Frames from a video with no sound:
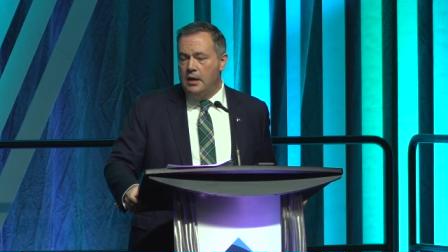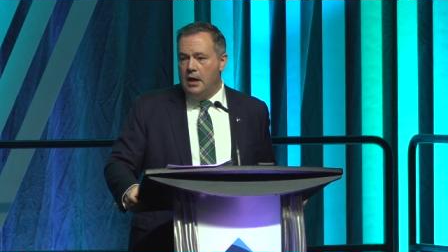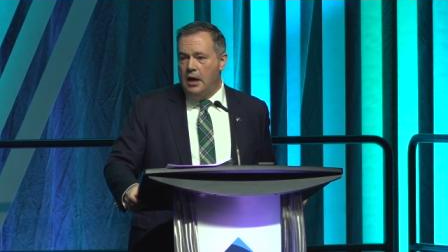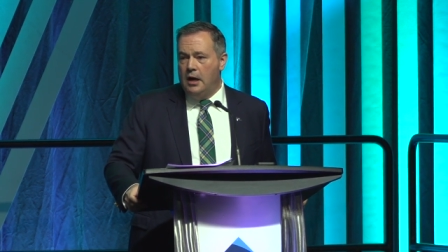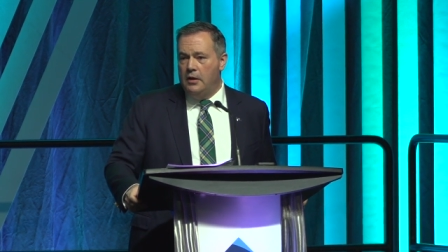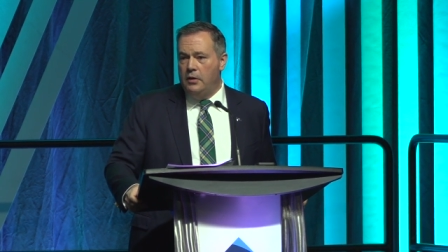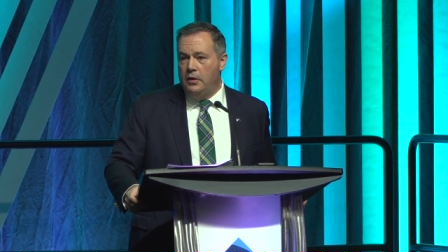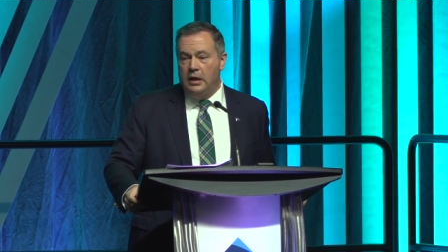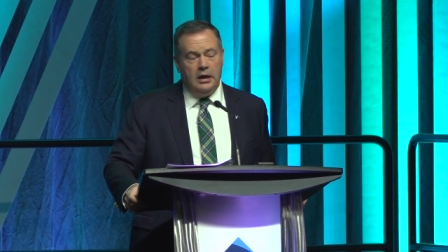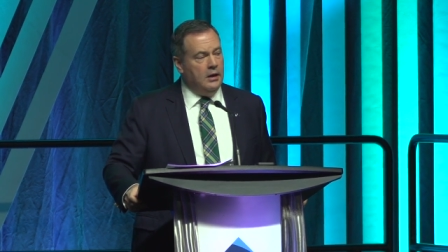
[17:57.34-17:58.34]
Uh,
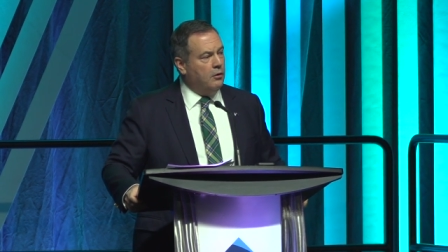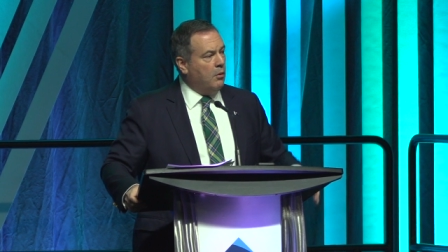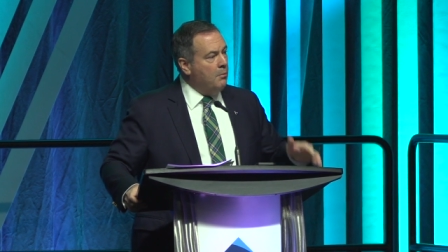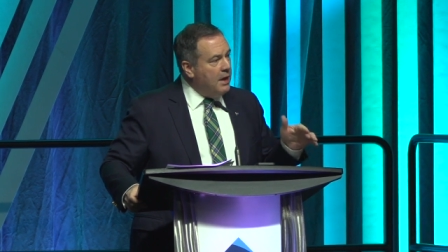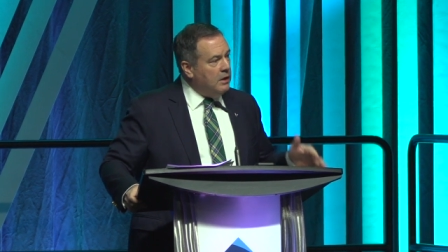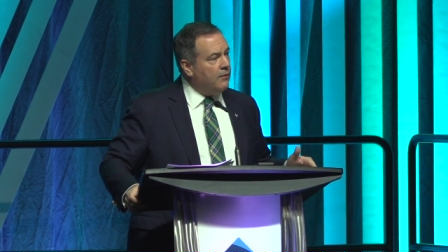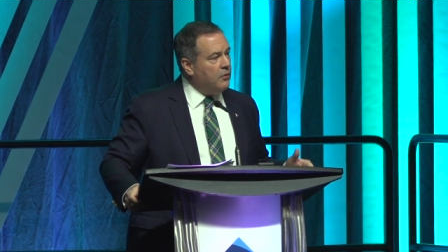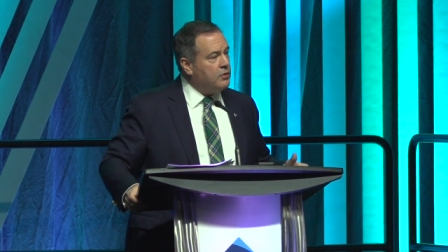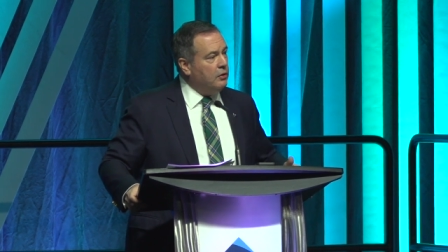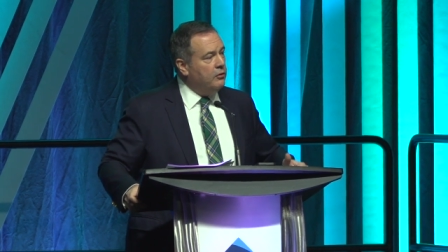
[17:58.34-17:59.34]
there are many
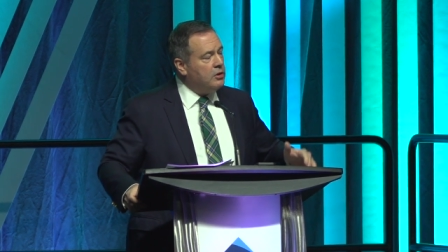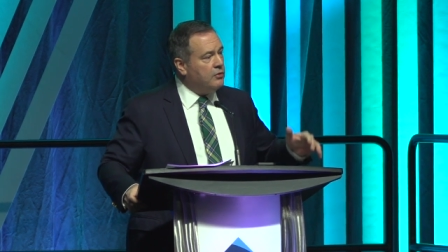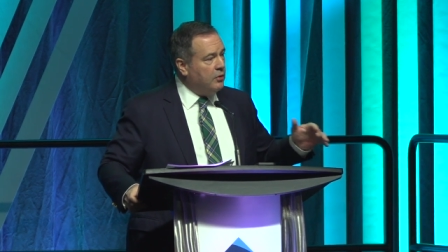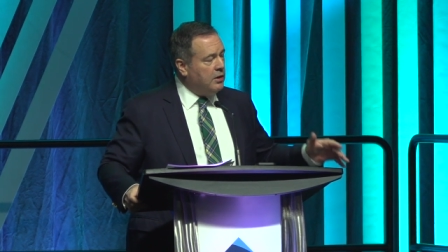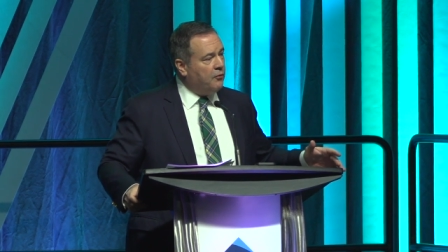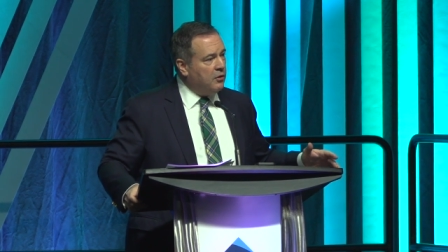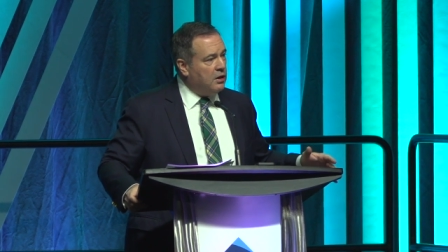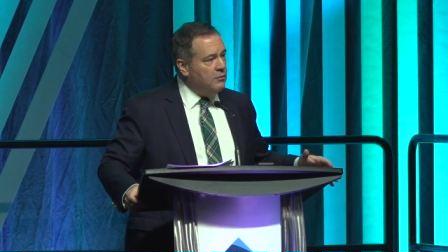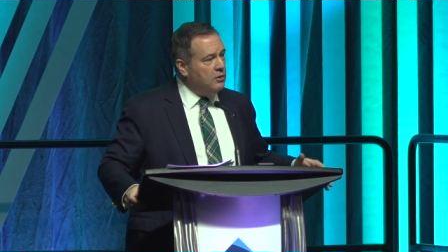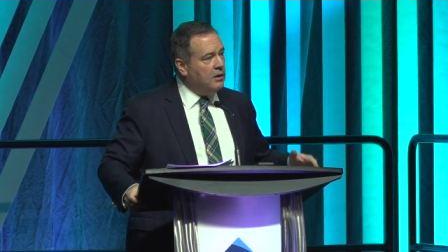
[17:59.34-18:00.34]
different solutions for different
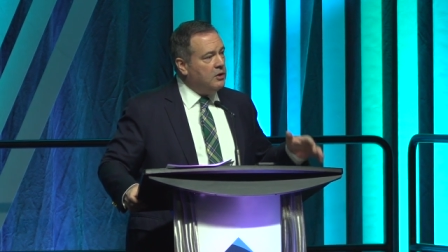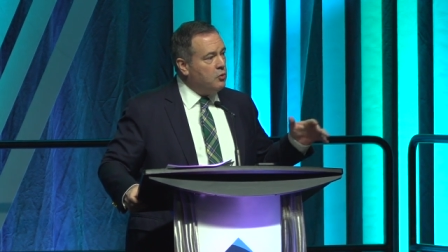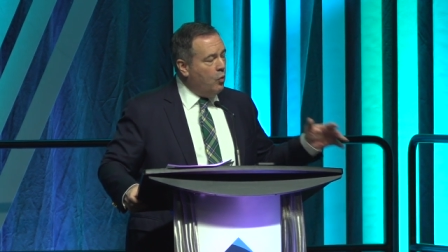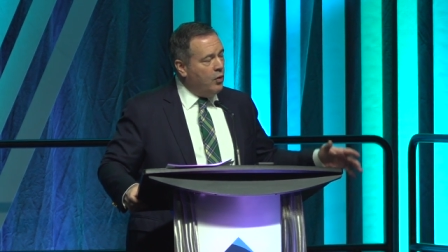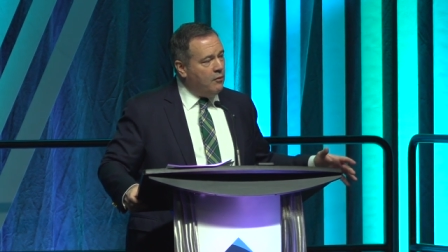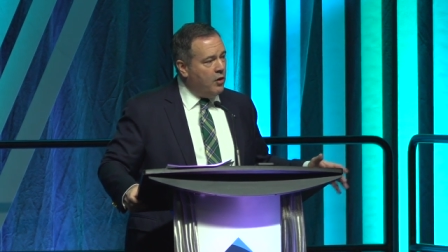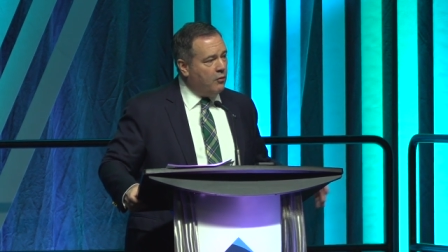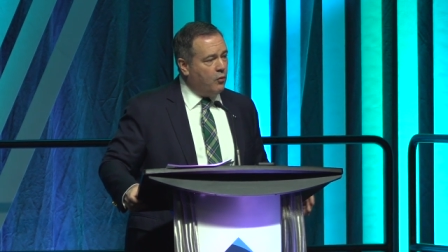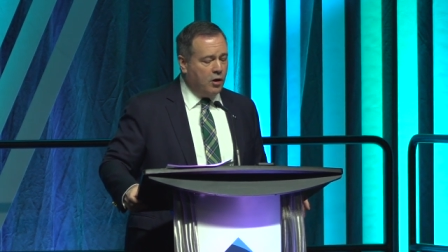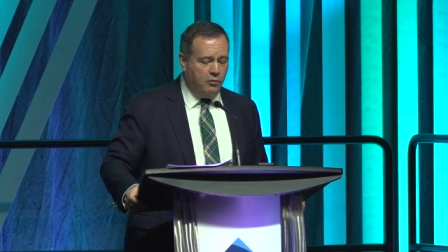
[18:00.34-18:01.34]
communities. We want to
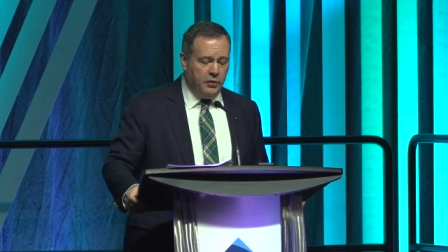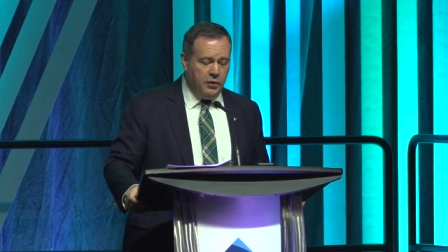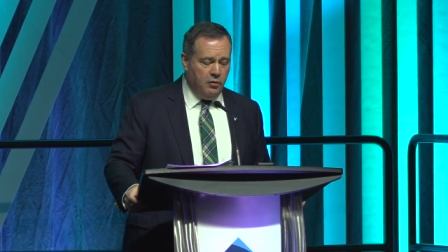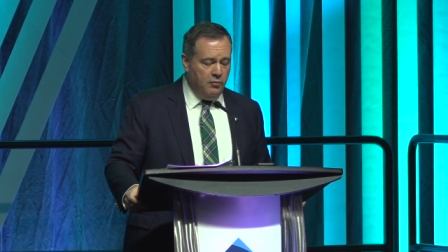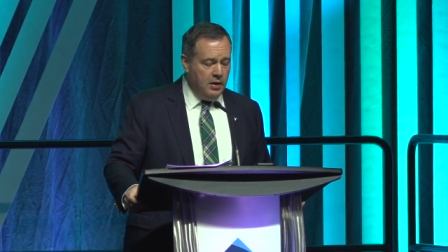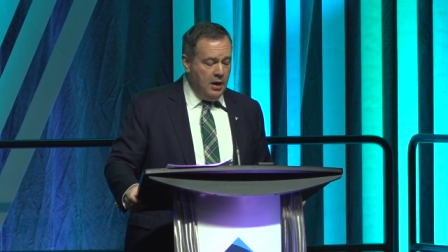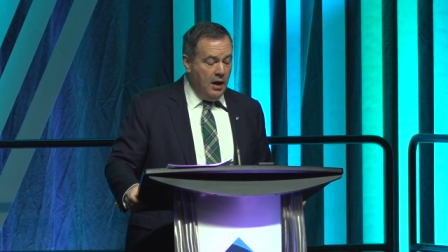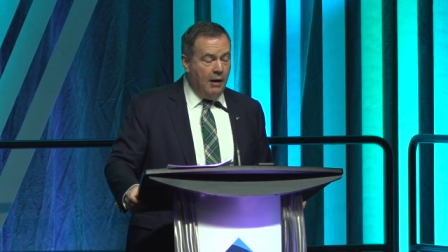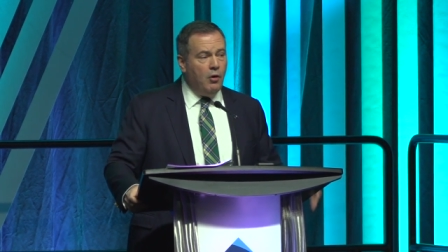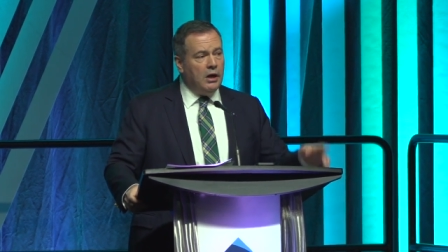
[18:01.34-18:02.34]
work with you.
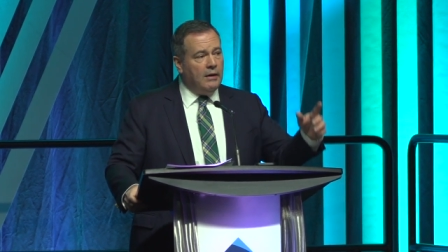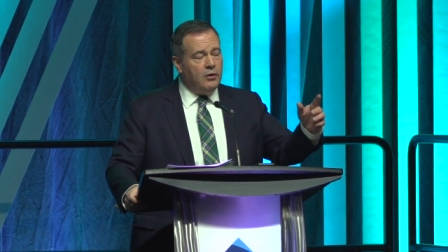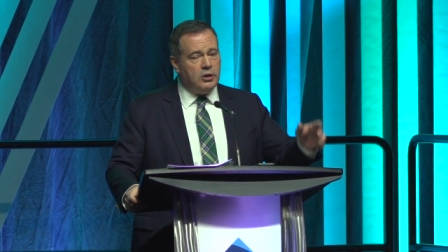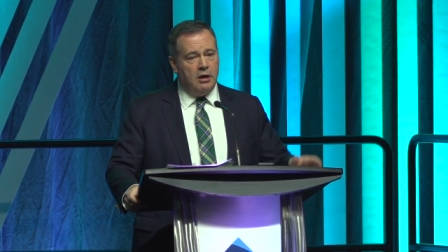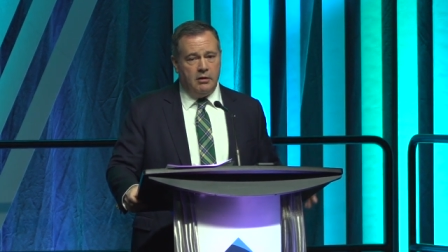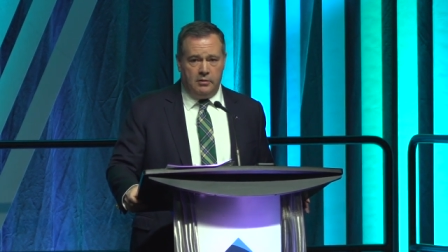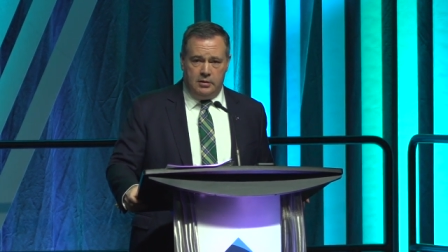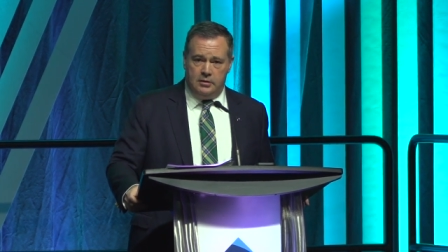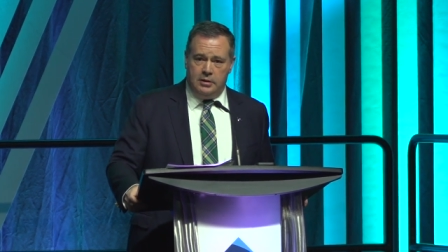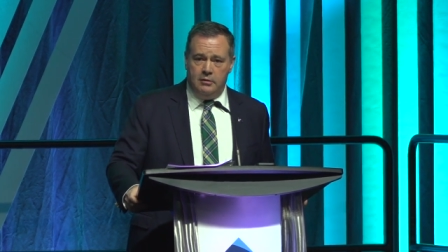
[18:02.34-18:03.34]
I want to give a shout out
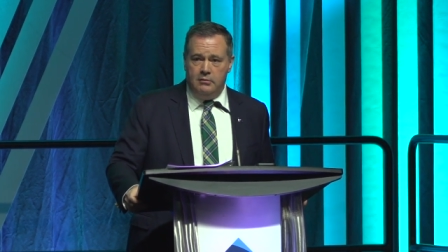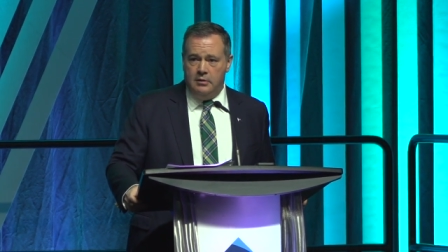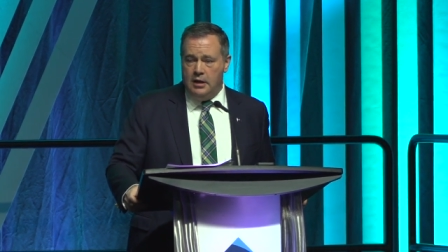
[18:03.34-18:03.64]
to, to